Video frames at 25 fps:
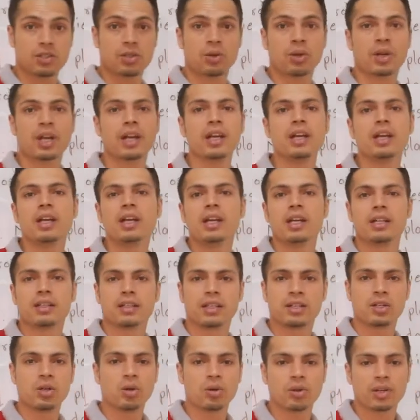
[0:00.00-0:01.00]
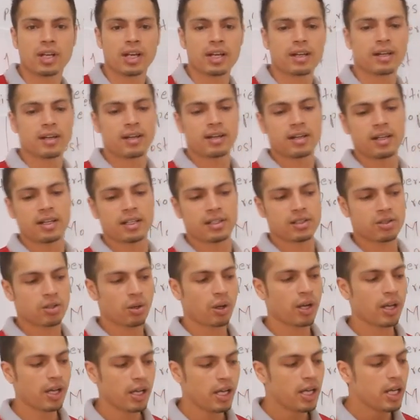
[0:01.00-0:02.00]
okay, they don't get rust,
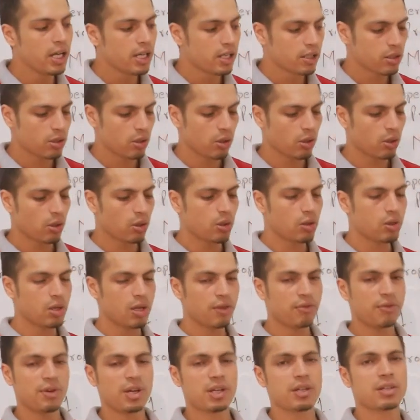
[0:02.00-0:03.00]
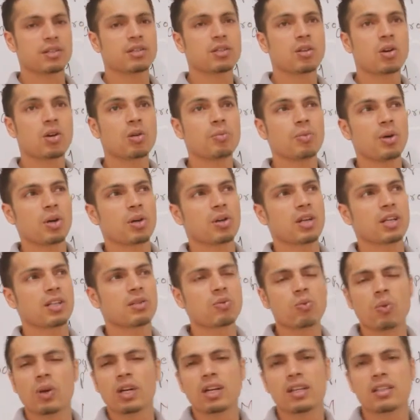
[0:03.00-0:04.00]
okay. So if I talk about
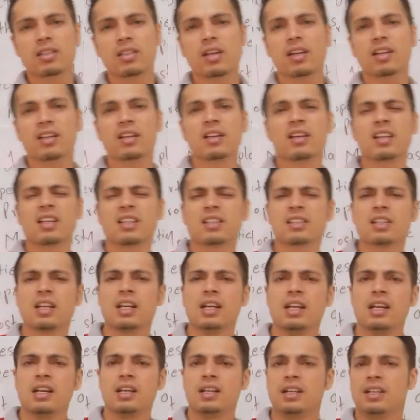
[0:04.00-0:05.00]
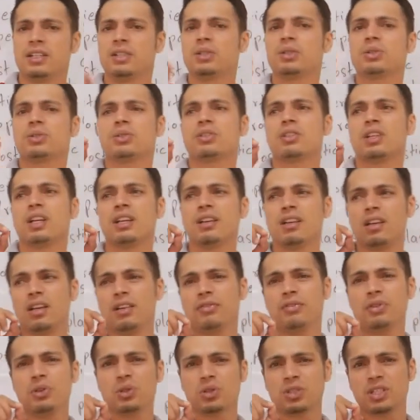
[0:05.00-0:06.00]
rust, what is rust?
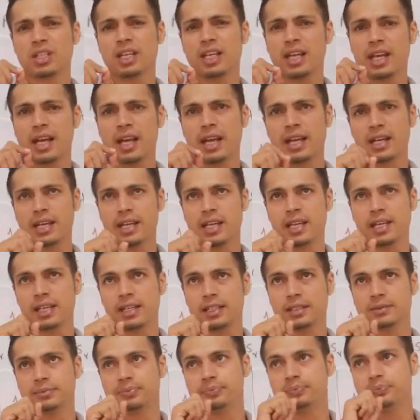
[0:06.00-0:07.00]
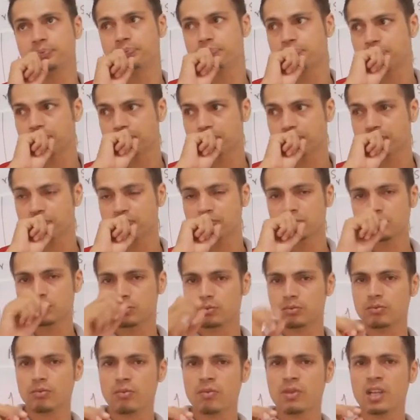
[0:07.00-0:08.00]
If you see any
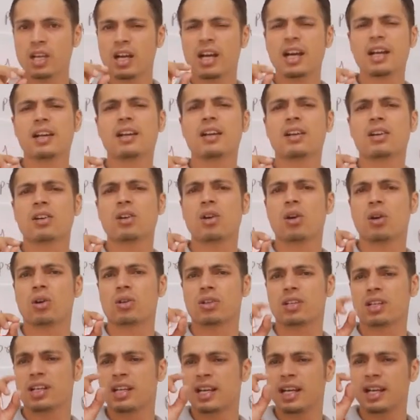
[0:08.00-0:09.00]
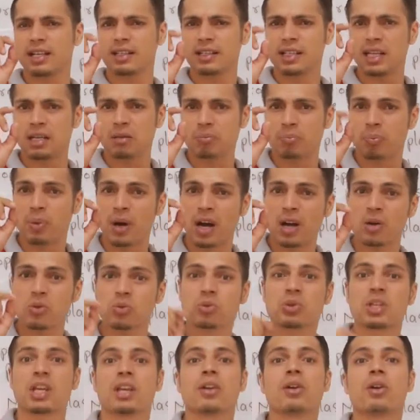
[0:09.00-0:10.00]
iron rod get that
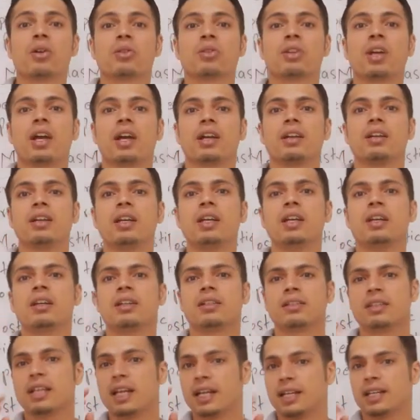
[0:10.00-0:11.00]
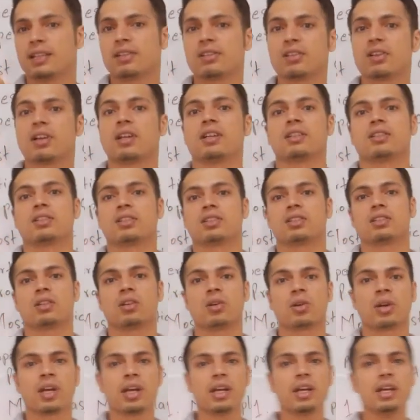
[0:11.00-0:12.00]
brown thing on that is rust,
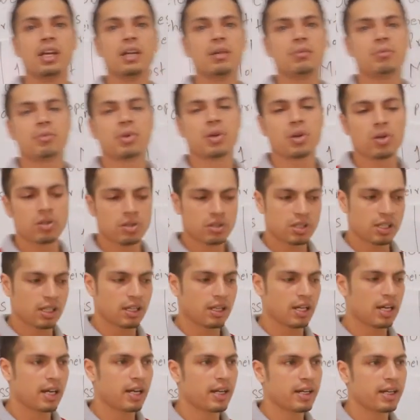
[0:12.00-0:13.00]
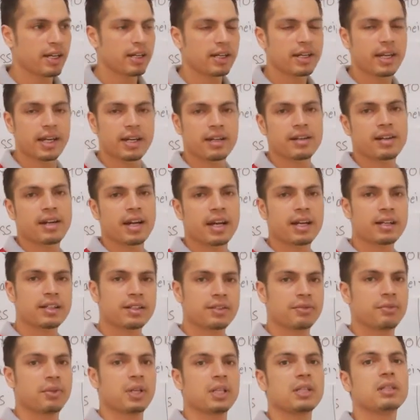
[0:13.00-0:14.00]
okay, because the iron can
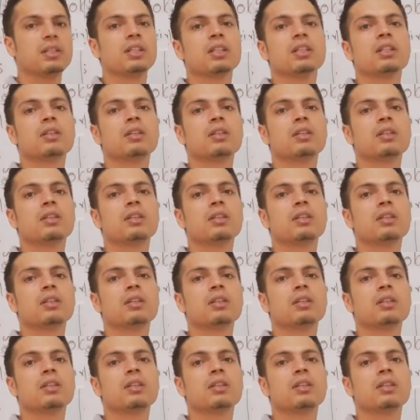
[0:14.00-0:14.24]
react with